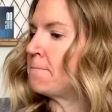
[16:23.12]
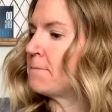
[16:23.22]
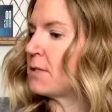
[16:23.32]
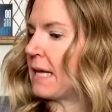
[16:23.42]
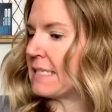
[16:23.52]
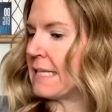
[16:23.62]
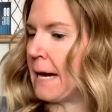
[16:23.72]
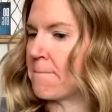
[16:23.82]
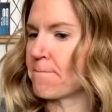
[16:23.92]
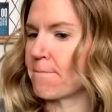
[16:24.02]
So that's
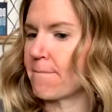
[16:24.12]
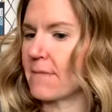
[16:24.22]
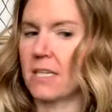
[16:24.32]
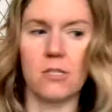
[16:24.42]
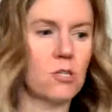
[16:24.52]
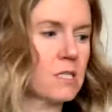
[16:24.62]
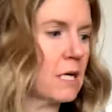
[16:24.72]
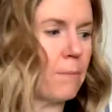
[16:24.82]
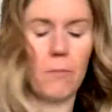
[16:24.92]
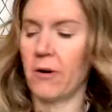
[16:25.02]
that. So just a
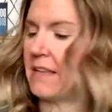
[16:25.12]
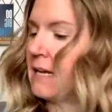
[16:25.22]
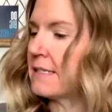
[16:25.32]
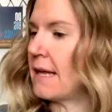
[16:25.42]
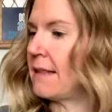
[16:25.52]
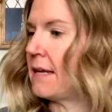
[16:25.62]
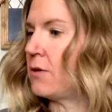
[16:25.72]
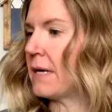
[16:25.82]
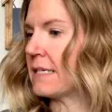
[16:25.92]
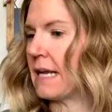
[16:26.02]
couple more things, and then
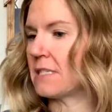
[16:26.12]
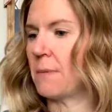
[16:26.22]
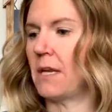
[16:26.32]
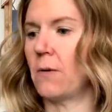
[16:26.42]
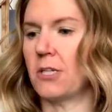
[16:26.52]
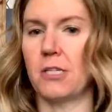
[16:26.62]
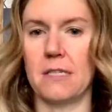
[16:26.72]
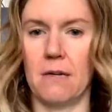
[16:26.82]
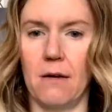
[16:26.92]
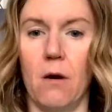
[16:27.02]
you guys can ask me any questions,
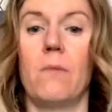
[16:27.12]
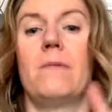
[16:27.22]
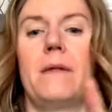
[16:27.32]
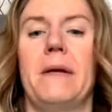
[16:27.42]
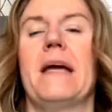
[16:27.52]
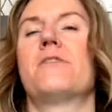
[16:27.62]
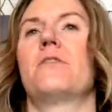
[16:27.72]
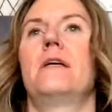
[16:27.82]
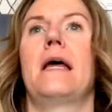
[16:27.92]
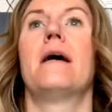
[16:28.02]
and let me answer
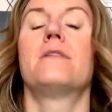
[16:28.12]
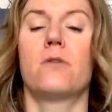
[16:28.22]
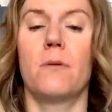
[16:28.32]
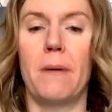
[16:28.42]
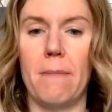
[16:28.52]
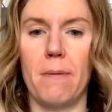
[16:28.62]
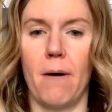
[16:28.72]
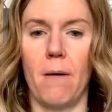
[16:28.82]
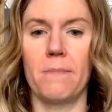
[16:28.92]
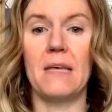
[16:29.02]
Linnea. So the baby
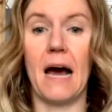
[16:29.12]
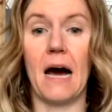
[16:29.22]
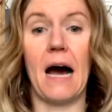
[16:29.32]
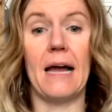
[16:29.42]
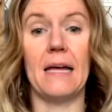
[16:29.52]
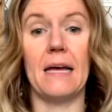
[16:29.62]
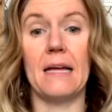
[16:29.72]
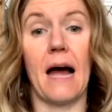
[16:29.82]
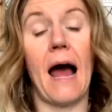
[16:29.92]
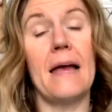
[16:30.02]
balm, yeah,
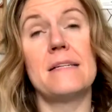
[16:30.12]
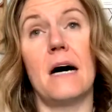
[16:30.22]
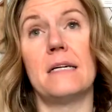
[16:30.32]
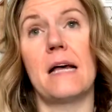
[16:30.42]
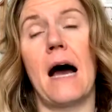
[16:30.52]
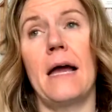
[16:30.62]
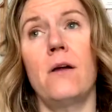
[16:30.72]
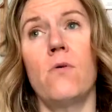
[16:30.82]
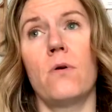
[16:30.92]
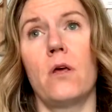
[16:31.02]
it does. I
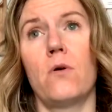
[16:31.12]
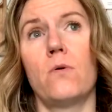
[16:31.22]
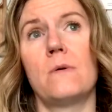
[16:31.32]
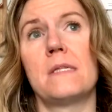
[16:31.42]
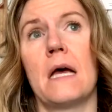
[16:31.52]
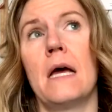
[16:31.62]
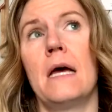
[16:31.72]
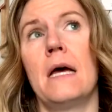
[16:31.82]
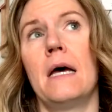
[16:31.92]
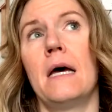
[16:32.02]
don't use,
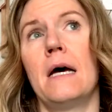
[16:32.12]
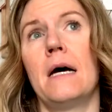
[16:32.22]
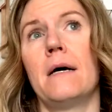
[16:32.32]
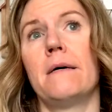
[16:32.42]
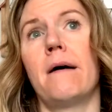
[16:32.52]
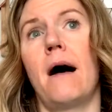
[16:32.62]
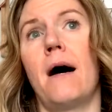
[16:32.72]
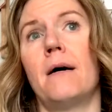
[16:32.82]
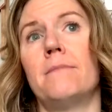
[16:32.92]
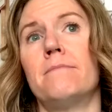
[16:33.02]

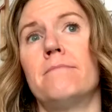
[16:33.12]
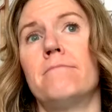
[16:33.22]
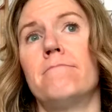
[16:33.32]
oh